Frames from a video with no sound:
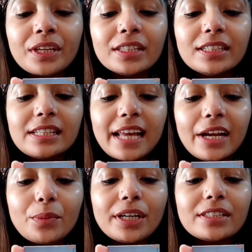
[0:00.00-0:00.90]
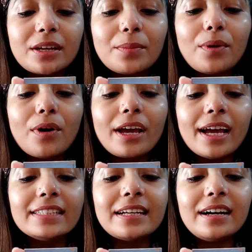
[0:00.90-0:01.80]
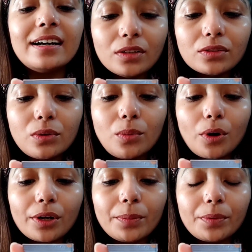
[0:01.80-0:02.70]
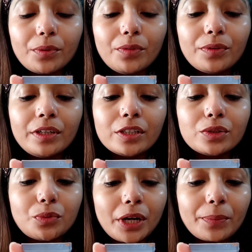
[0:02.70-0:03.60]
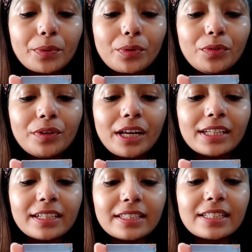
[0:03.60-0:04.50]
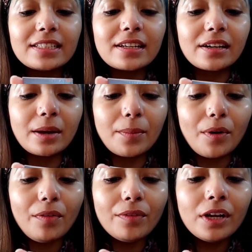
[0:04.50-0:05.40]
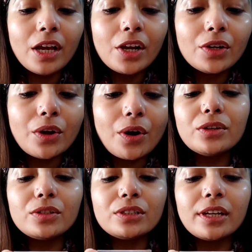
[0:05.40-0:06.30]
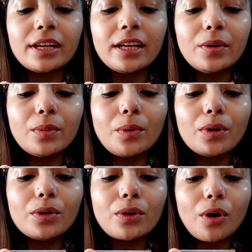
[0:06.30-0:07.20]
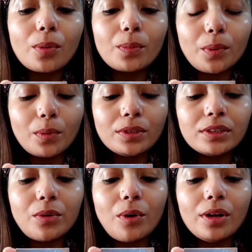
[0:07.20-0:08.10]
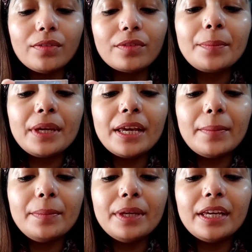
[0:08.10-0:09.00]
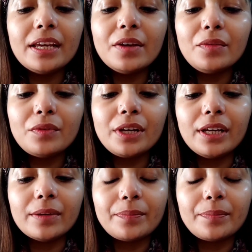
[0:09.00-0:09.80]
This lightweight sunblock has a waterproof, sweat proof and resist rub off, non-comedogenic, won't clog pores, oil free, PA free.